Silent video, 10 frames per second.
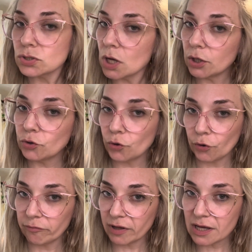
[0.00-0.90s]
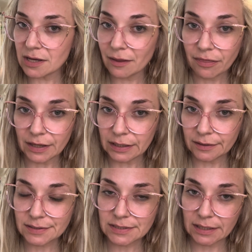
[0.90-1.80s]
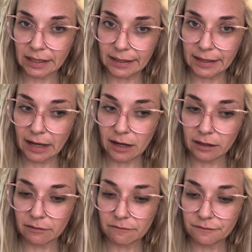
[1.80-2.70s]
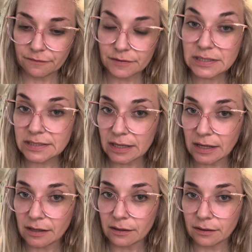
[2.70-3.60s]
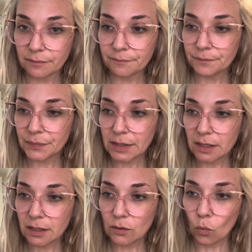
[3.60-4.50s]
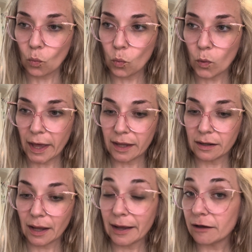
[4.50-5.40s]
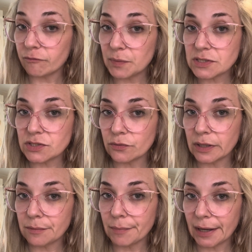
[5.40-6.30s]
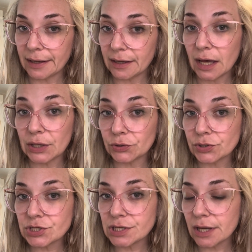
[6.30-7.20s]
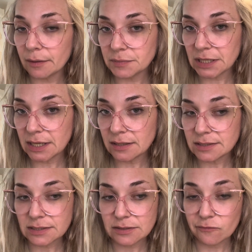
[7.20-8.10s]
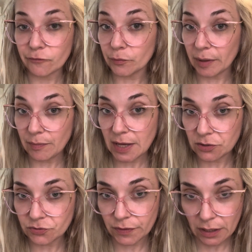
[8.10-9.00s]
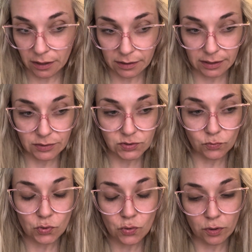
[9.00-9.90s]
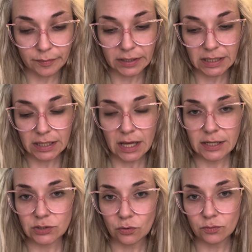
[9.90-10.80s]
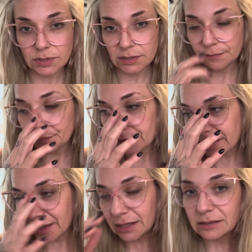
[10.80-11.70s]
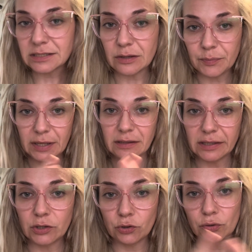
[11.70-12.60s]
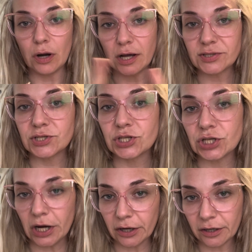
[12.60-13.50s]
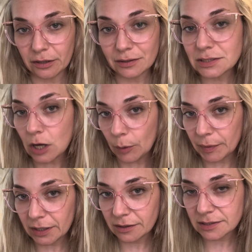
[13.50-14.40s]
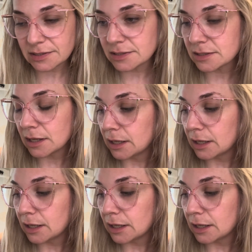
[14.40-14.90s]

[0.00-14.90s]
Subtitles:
unnerving things that I have seen when I have been doing my energy updates for my Patreon. And so normally I don't typically cross share topics.